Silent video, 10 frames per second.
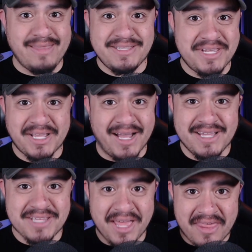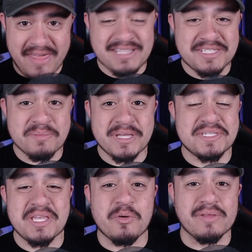that's it, guys. That's the big
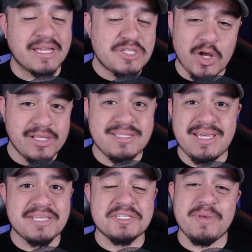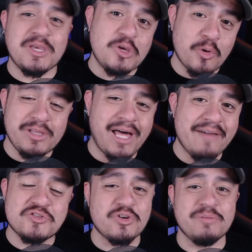secret. That's all it takes to make your
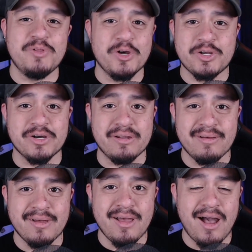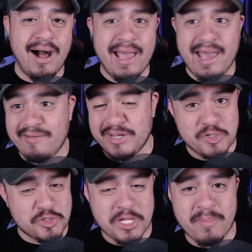live stream look good. I have an
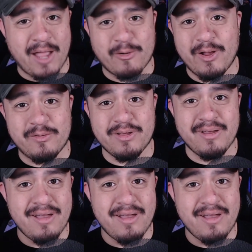interesting background.